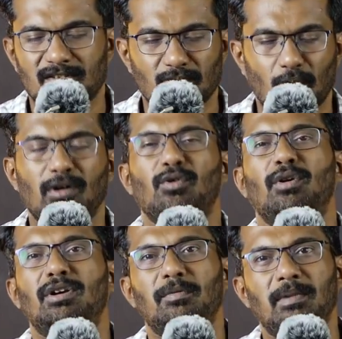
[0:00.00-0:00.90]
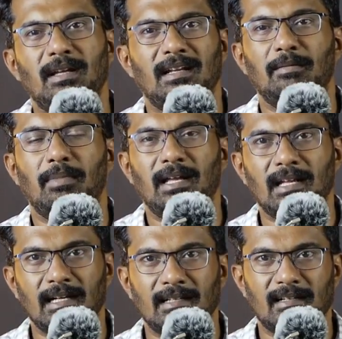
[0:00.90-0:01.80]
not going to be any
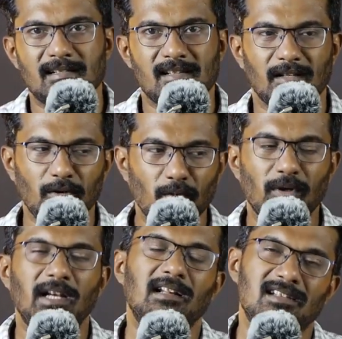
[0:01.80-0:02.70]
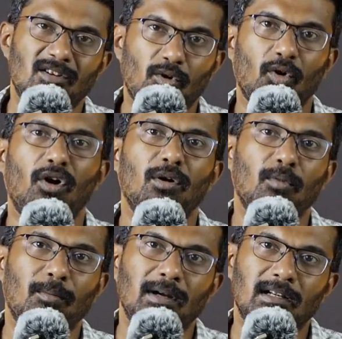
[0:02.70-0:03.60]
buying interest. You need a strong
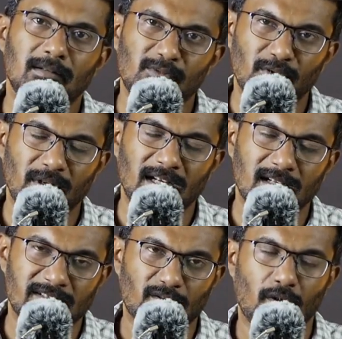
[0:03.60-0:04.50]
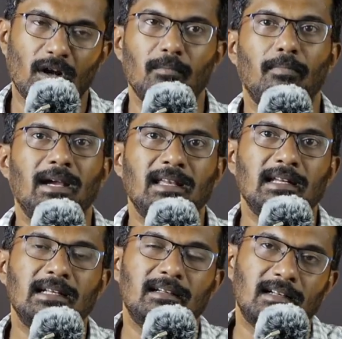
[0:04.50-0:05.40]
momentum. You need a strong
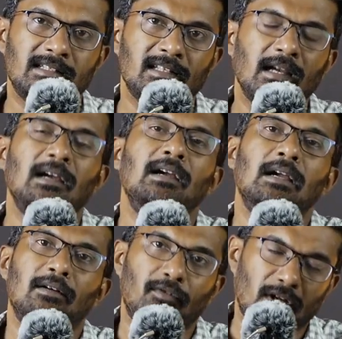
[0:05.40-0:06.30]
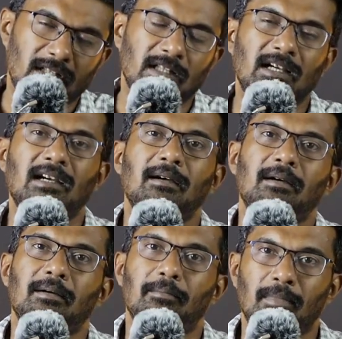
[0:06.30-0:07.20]
buying interest for
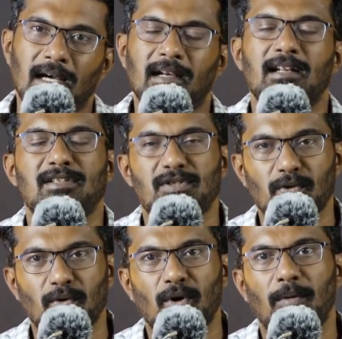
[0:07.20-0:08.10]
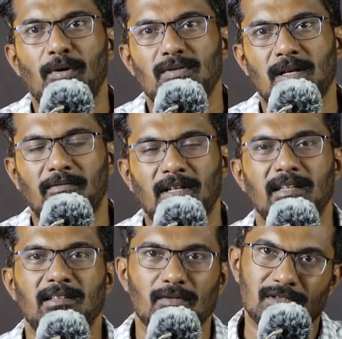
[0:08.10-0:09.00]
the markets to go above
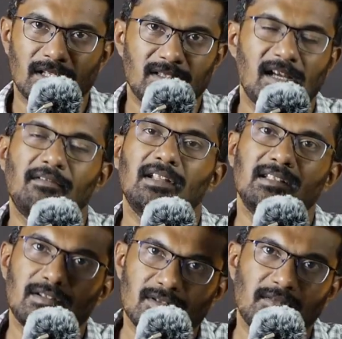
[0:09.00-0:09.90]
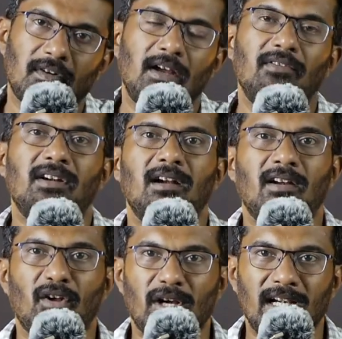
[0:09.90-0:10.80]
17,000, 17,500
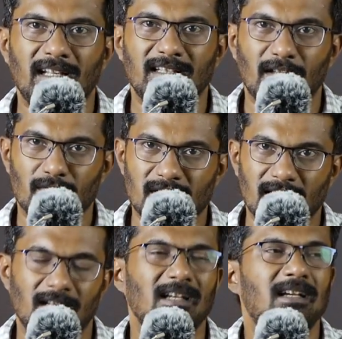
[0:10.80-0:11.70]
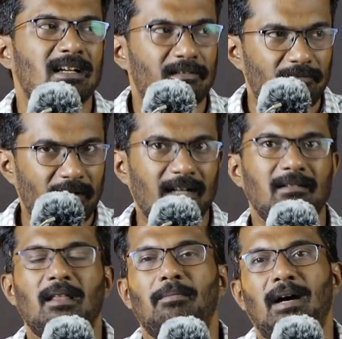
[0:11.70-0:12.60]
or 18,000.
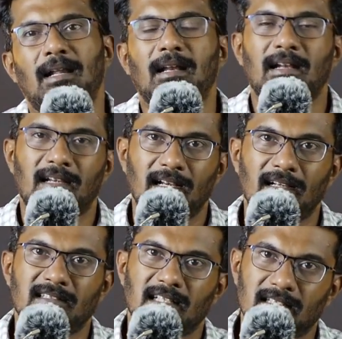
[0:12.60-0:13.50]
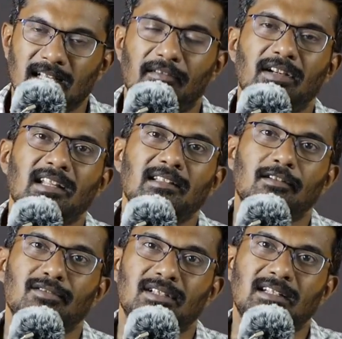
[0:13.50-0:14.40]
When the market hits
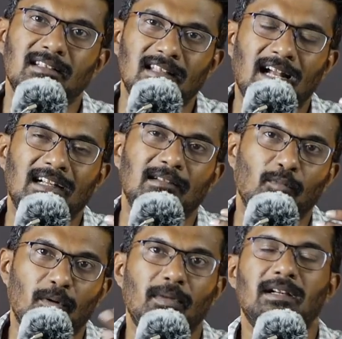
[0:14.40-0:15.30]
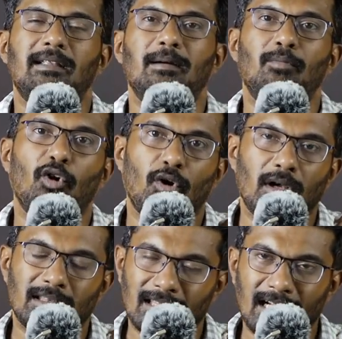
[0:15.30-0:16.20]
17,000, that momentum
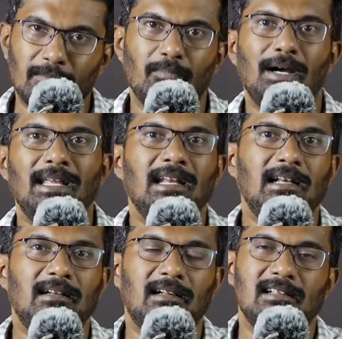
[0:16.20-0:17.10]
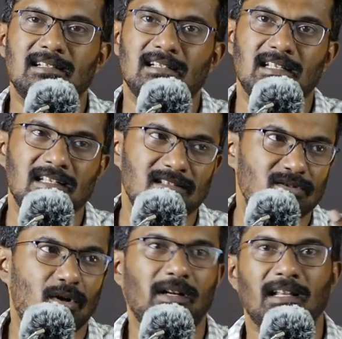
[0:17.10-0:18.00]
or that buying interest is
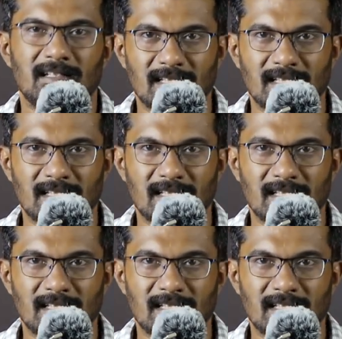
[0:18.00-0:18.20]
not in